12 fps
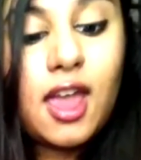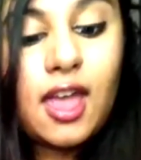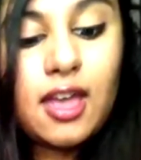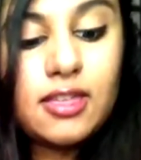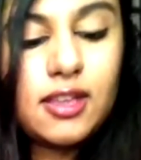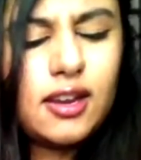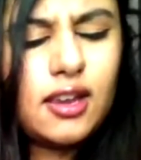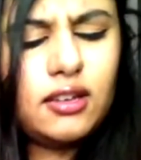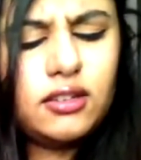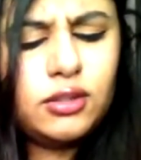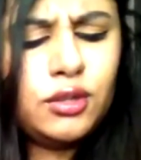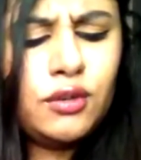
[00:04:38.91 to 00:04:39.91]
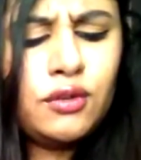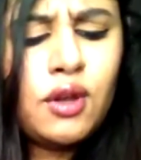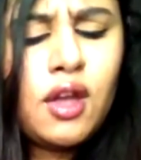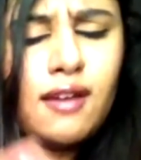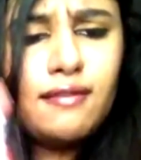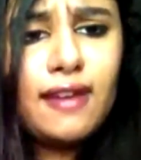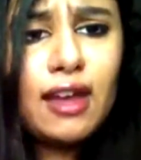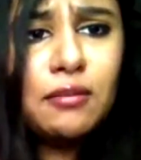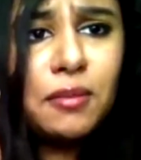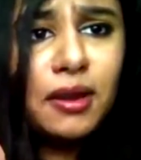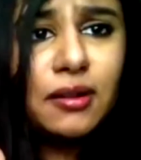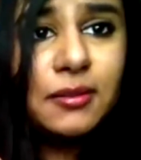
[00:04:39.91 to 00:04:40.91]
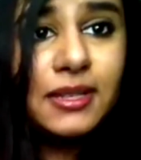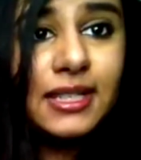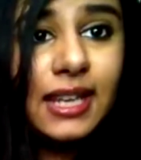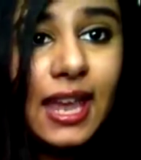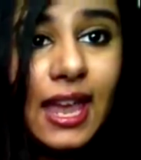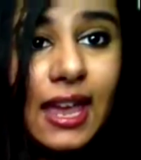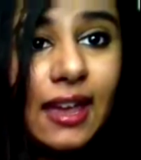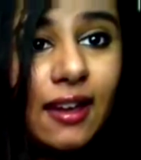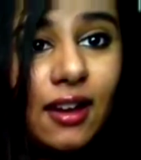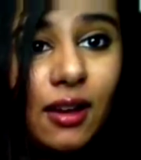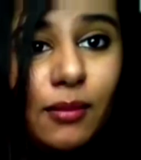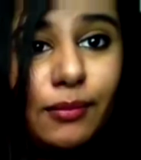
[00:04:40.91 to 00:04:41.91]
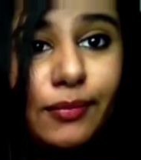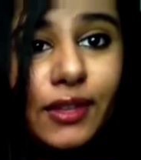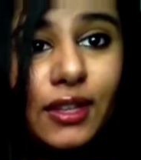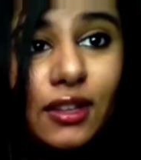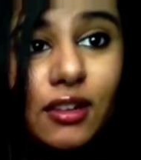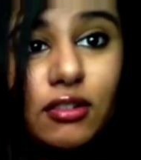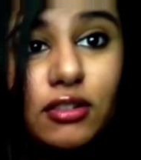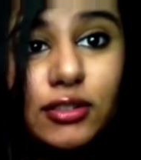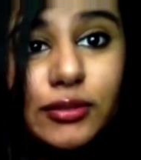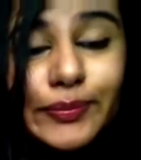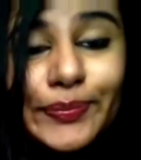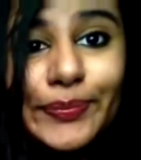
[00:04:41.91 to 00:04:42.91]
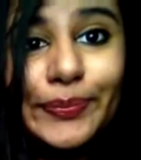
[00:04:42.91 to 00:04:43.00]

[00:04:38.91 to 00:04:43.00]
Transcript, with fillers: and then I also found my Urban Decay, um, the little